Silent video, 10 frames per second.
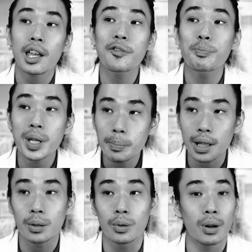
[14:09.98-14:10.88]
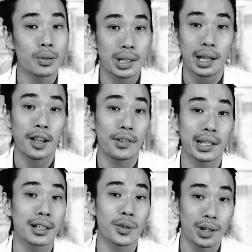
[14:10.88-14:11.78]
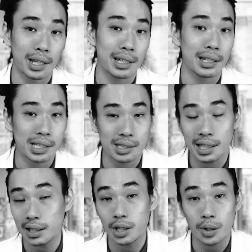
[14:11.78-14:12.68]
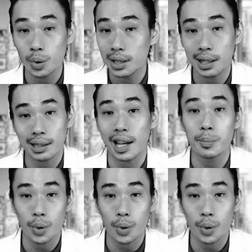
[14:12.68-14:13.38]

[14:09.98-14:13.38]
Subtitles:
if people who already have like a chronic kidney disease, they couldn't eat high